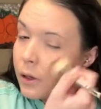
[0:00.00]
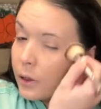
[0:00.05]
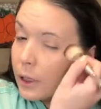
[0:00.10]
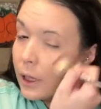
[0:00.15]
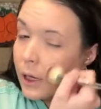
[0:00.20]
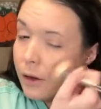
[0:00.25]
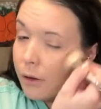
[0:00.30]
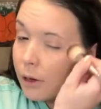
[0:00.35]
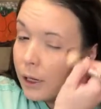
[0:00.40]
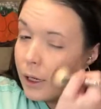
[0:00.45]

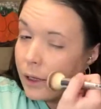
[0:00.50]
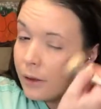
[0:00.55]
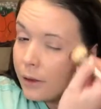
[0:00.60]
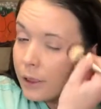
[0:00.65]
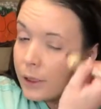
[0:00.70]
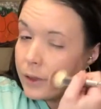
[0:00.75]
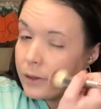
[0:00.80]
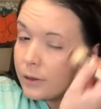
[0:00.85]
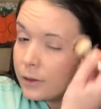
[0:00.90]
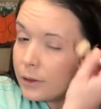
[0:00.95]
Now I
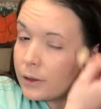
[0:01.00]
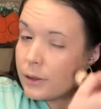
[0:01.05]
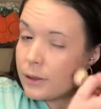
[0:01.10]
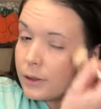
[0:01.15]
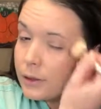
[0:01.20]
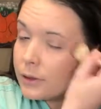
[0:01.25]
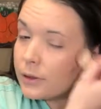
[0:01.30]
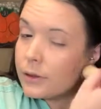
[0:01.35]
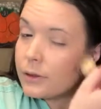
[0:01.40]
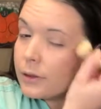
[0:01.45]
like
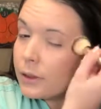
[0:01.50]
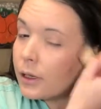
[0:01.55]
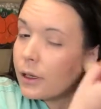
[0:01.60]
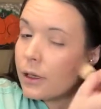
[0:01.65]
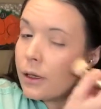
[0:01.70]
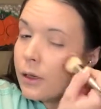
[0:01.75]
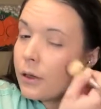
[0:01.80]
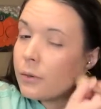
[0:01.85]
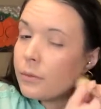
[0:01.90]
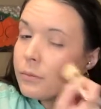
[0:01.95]
this
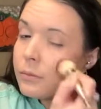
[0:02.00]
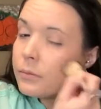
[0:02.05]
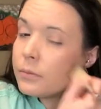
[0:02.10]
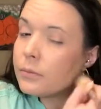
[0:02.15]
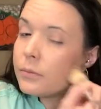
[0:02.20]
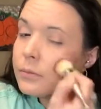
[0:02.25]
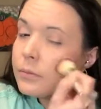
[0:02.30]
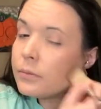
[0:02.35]
um,